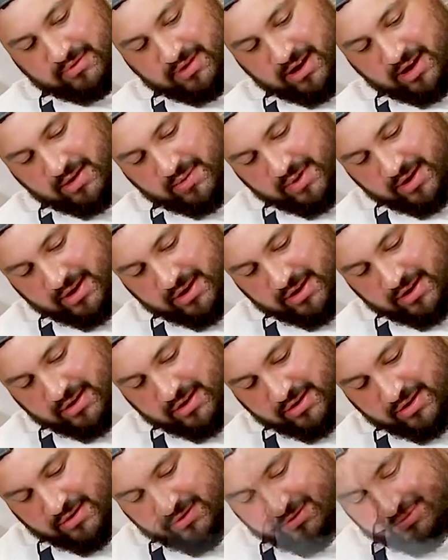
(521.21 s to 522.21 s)
There we
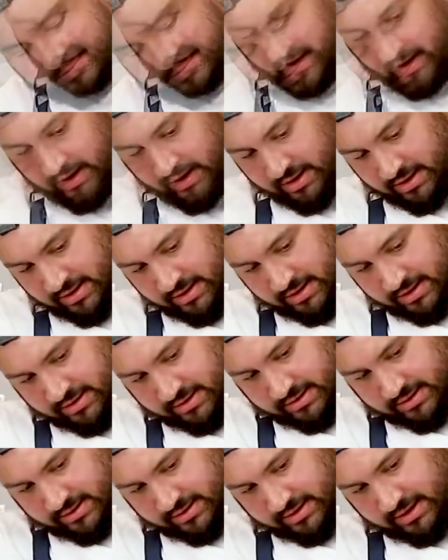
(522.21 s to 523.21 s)
go.
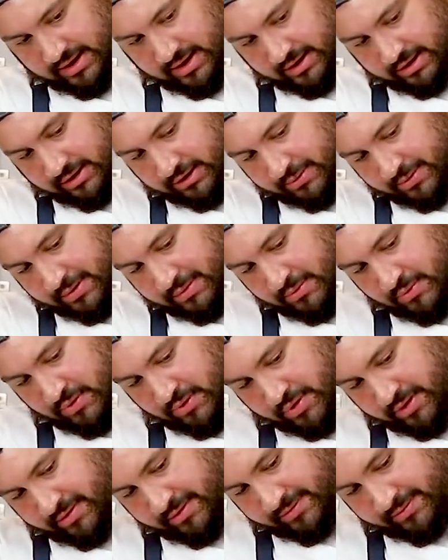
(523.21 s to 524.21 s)
Get a little bit
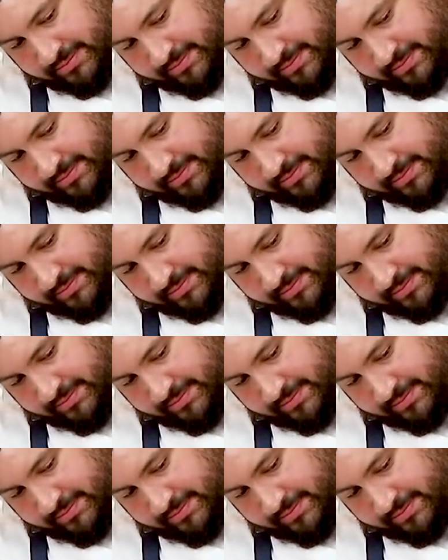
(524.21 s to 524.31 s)
more.